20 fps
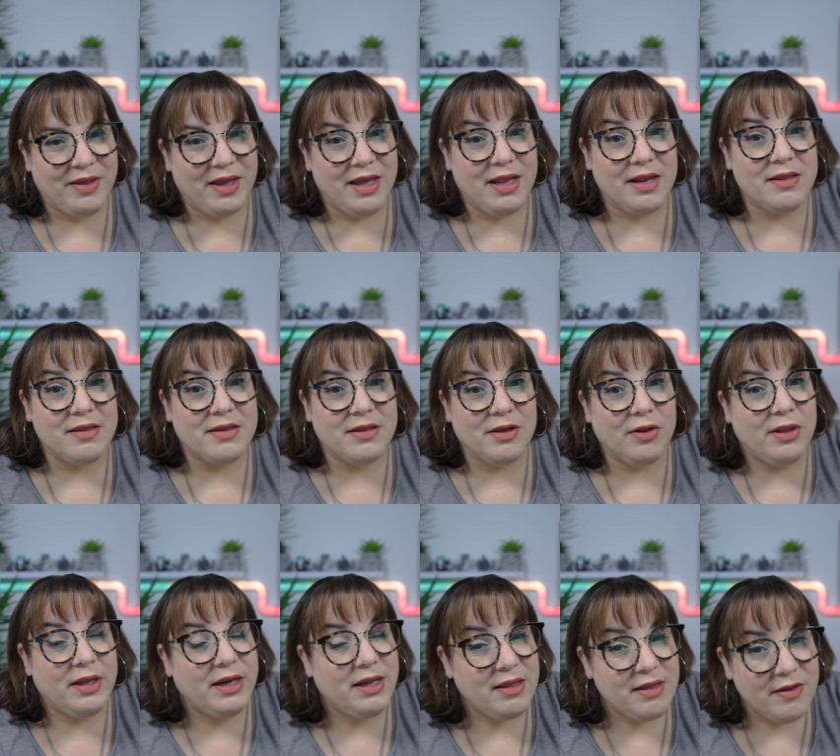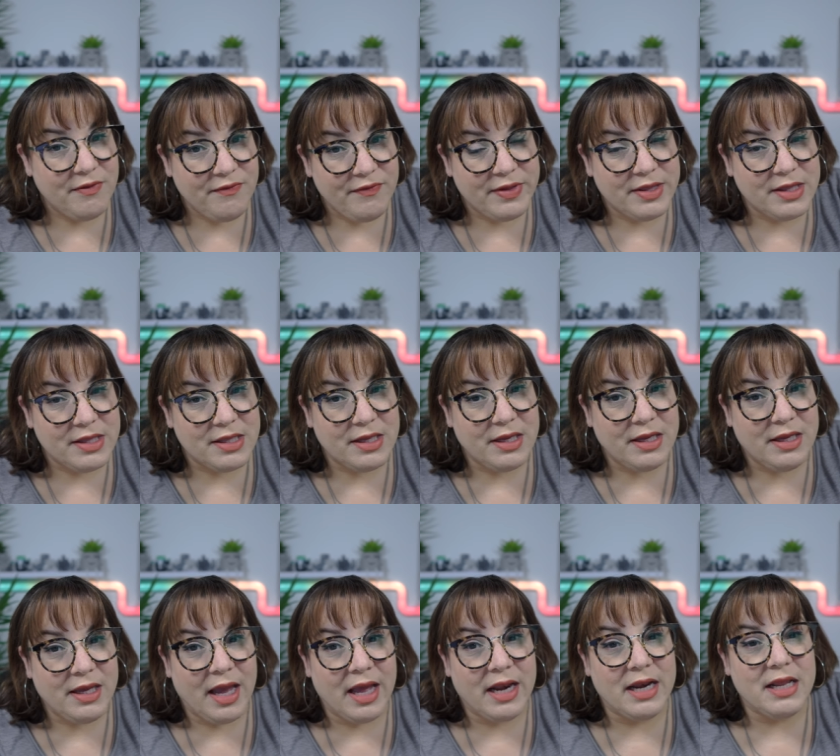It is still in its
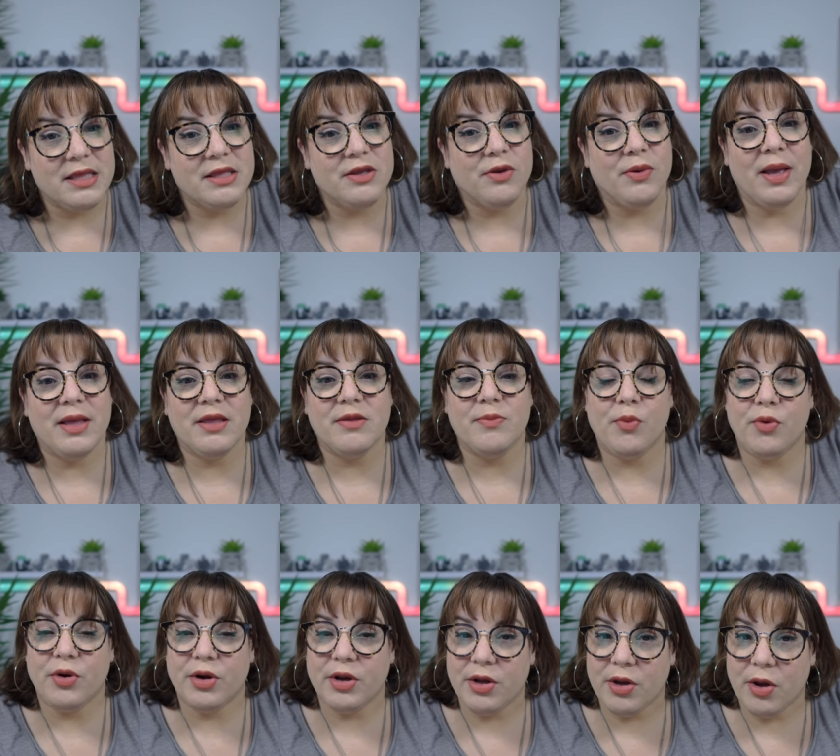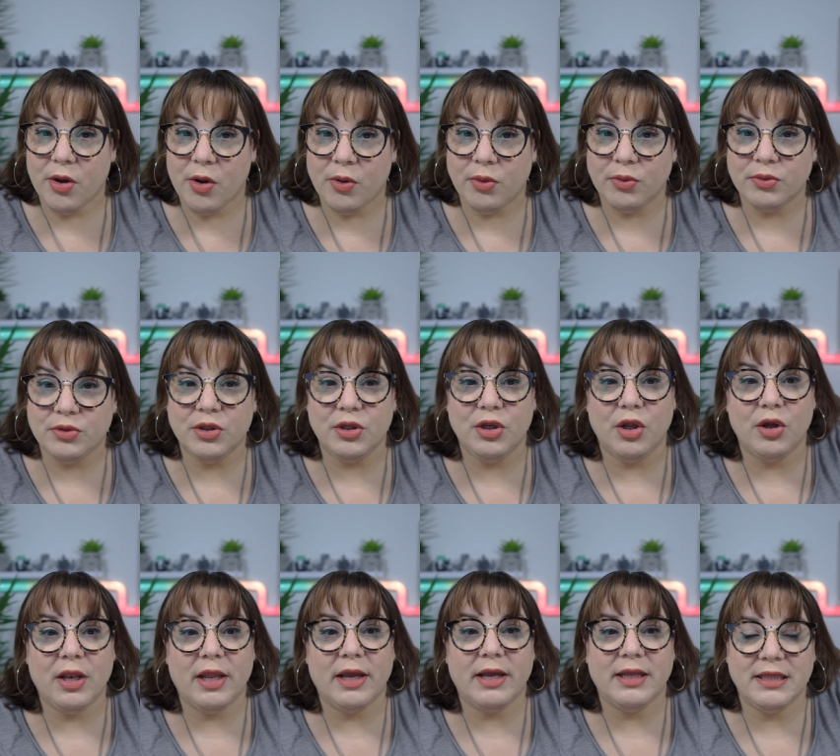infancy and it still has more to go to
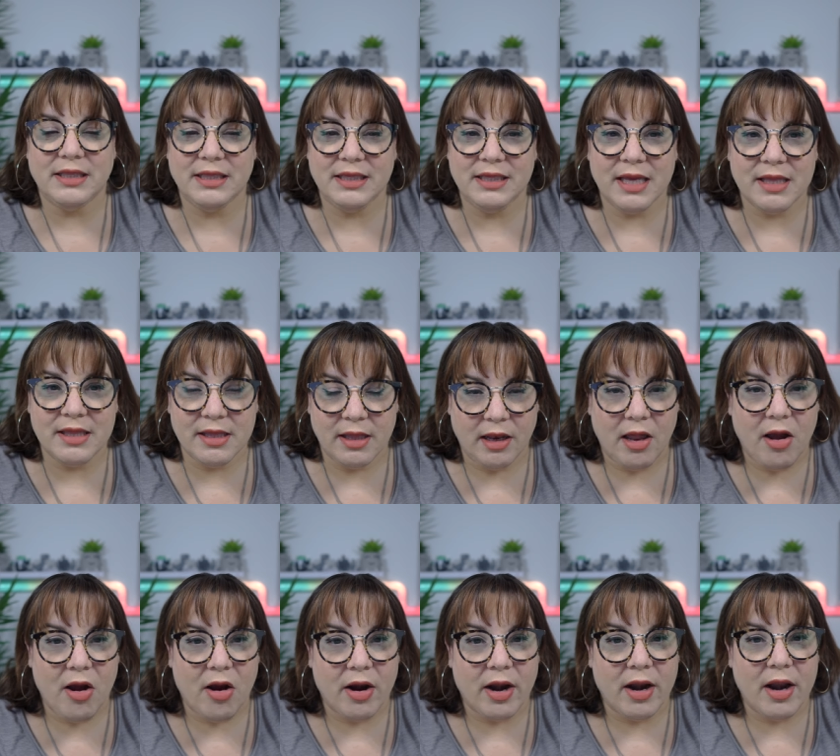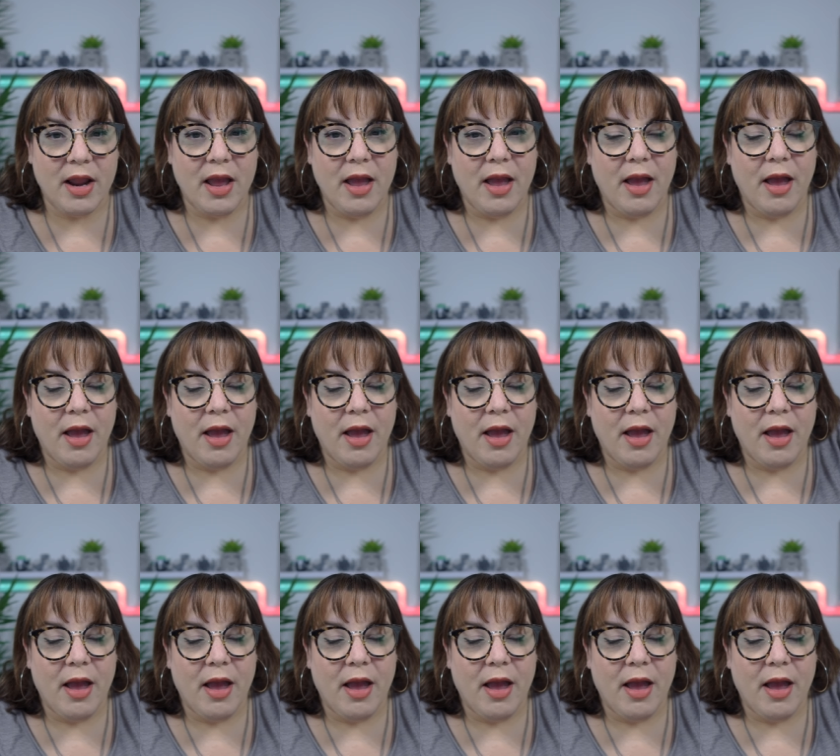look like a DSLR,